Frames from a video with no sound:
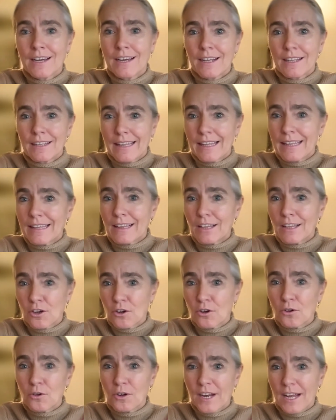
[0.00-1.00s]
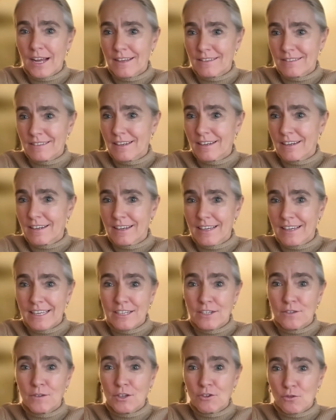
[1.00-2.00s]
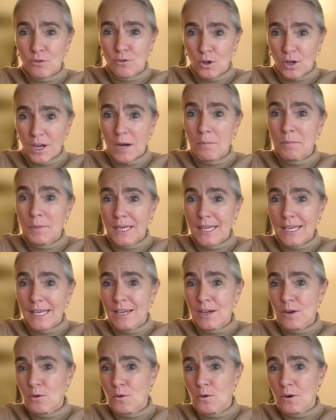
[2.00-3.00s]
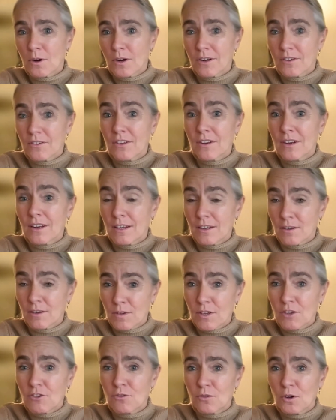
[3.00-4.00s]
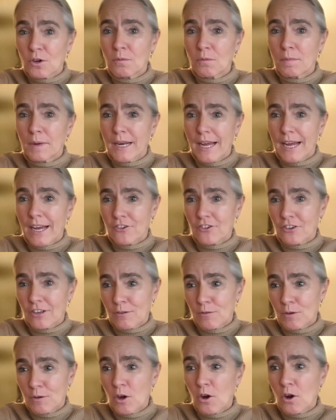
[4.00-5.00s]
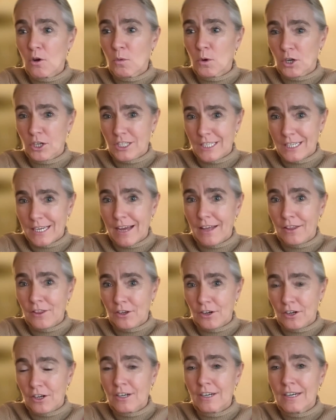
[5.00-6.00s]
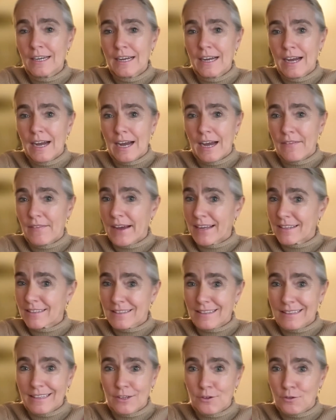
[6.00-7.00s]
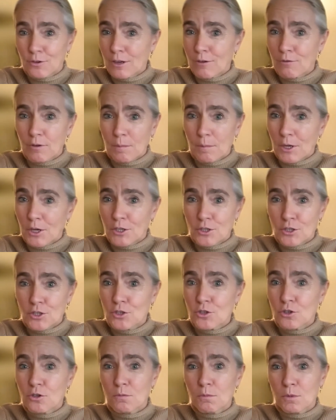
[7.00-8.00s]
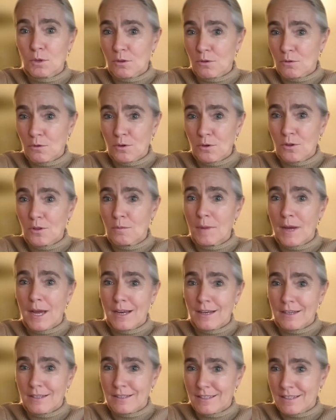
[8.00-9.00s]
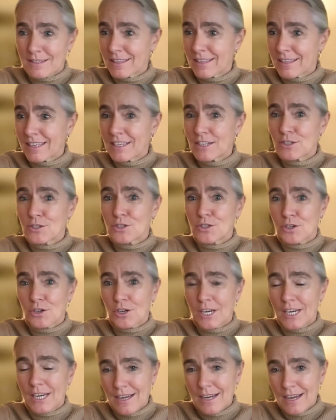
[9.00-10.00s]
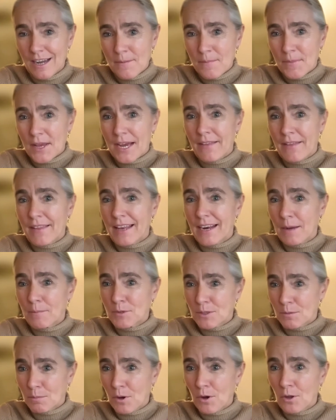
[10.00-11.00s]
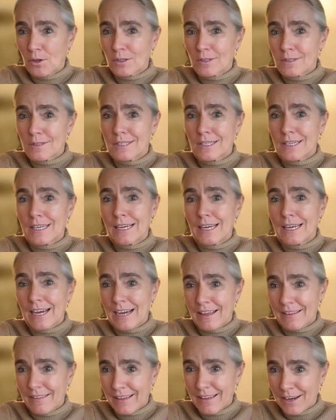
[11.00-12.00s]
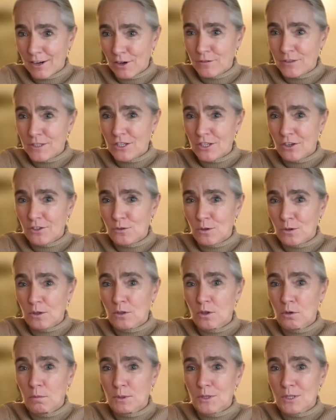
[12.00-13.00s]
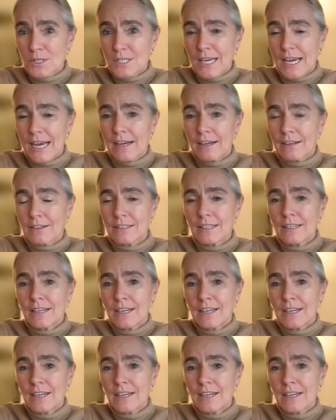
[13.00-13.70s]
let alone as an individual company or as an individual. But actually, if you all work together, and that's literally from the consumer through to the banks, to the industry, and then up to policy, and then obviously onto a global scale,